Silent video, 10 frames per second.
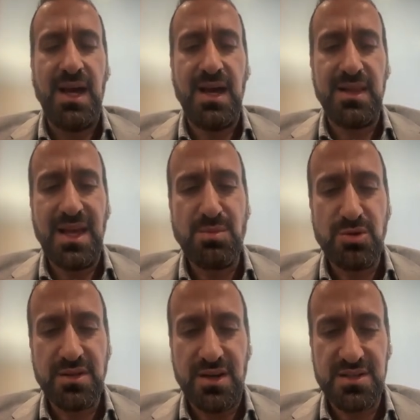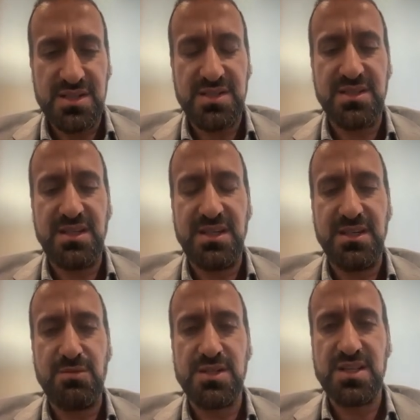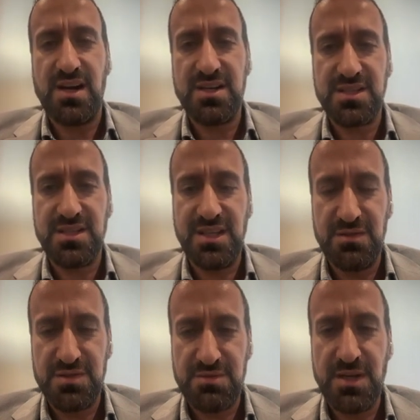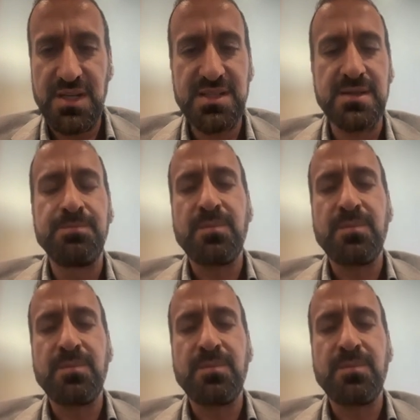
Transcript: lipotoxicity, increased oxidative stress,